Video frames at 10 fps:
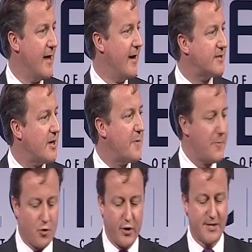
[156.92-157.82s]
Now, some
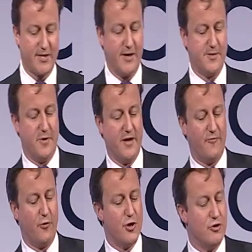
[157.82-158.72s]
people criticize me
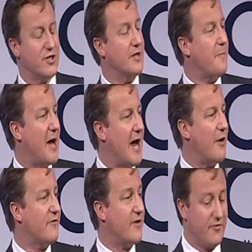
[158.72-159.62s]
for using the
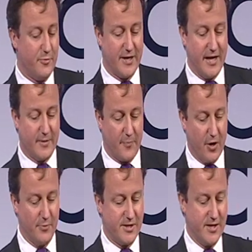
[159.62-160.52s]
power of government and
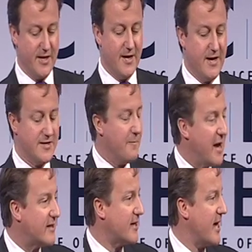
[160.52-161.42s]
diplomacy to
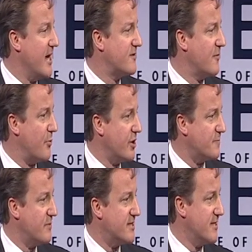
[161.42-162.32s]
make the case for
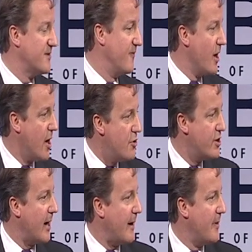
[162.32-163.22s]
British business, for
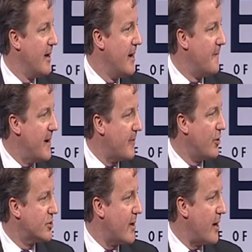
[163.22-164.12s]
loading up people
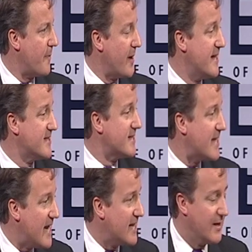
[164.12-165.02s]
onto aeroplanes and
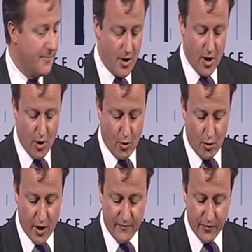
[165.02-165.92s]
taking them
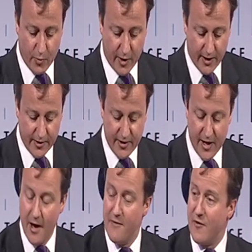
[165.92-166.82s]
all over the world.
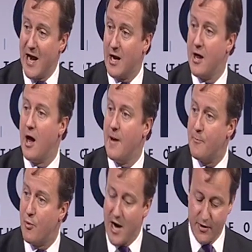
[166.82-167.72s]
Frankly, I'm
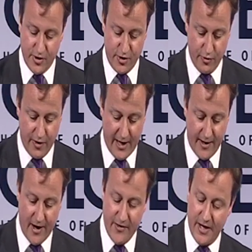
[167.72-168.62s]
proud to do that.
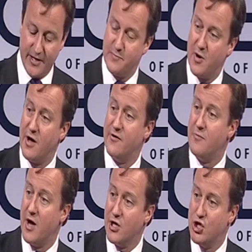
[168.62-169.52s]
I think it is part
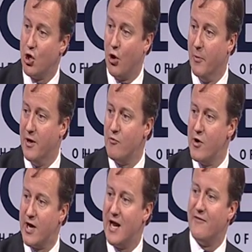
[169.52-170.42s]
of my job. If
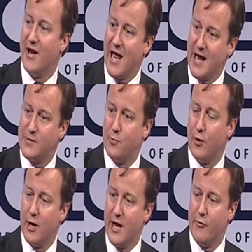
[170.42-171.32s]
we're going to have an
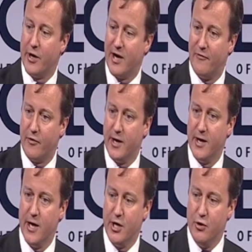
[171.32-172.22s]
export-led recovery,
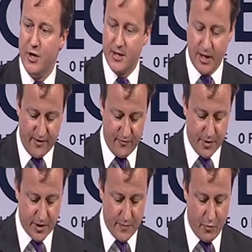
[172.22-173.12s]
you need the
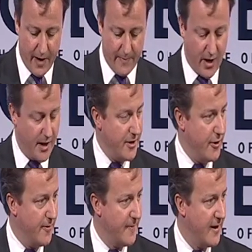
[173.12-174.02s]
government to be right behind
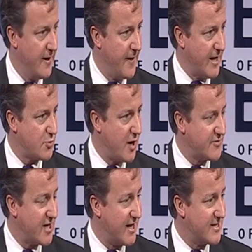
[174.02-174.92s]
you. That's why
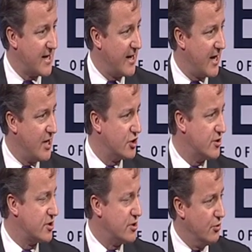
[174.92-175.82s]
I've taken
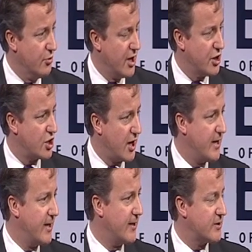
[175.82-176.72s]
delegations to
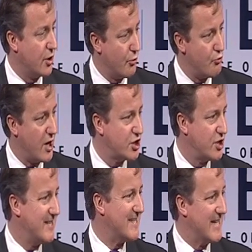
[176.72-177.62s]
China, to
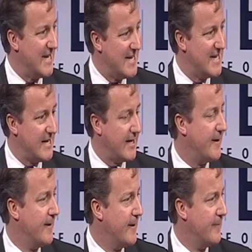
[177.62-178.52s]
Russia, to India,
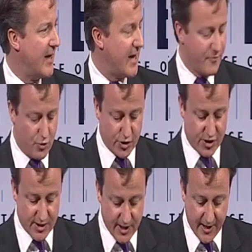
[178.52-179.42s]
and of course
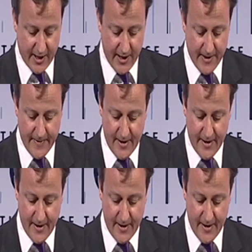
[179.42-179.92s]
to Turkey.